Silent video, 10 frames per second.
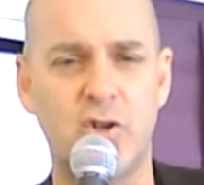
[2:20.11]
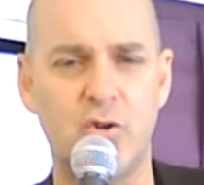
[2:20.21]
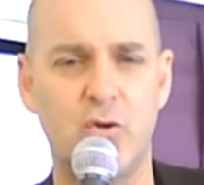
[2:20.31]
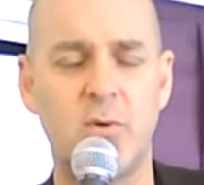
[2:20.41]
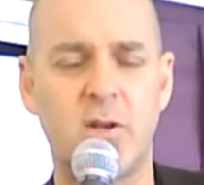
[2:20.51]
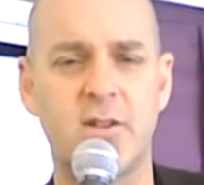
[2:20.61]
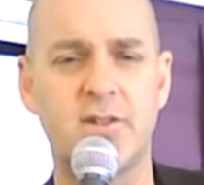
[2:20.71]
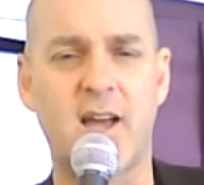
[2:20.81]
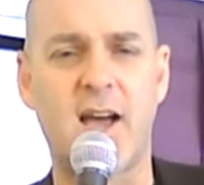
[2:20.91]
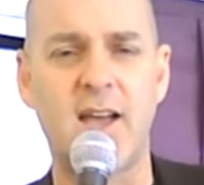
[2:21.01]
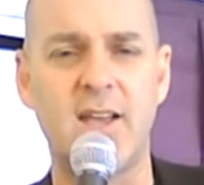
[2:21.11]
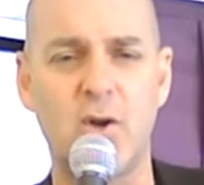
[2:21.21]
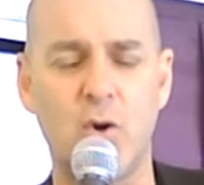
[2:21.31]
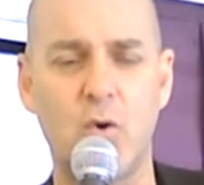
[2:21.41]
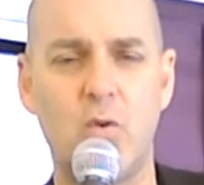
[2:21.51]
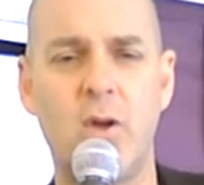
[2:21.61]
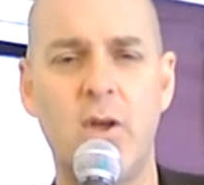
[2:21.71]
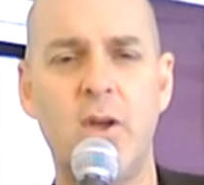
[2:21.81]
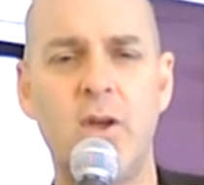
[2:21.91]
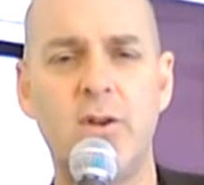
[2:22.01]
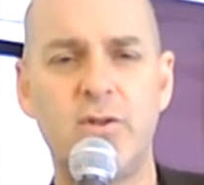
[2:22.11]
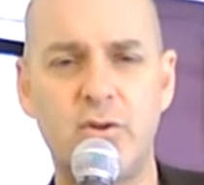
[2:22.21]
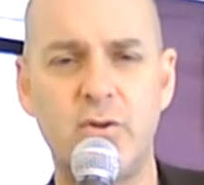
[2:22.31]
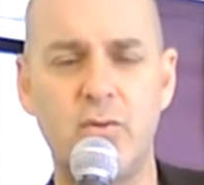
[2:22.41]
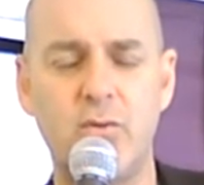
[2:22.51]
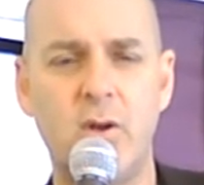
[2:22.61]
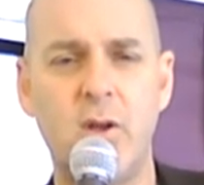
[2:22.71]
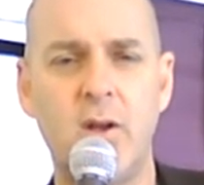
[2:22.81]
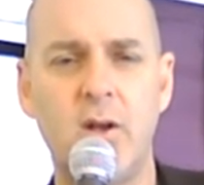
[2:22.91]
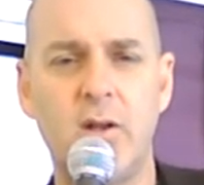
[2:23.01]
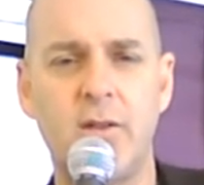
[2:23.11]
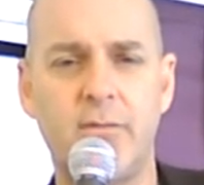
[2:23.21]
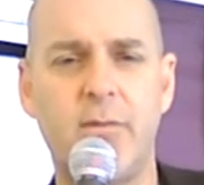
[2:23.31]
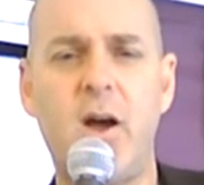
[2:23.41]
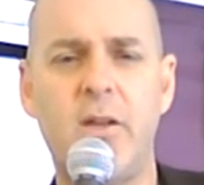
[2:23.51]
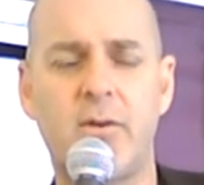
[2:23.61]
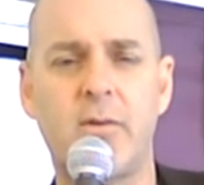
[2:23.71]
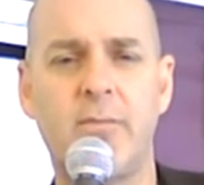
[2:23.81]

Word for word: because I go to the Father.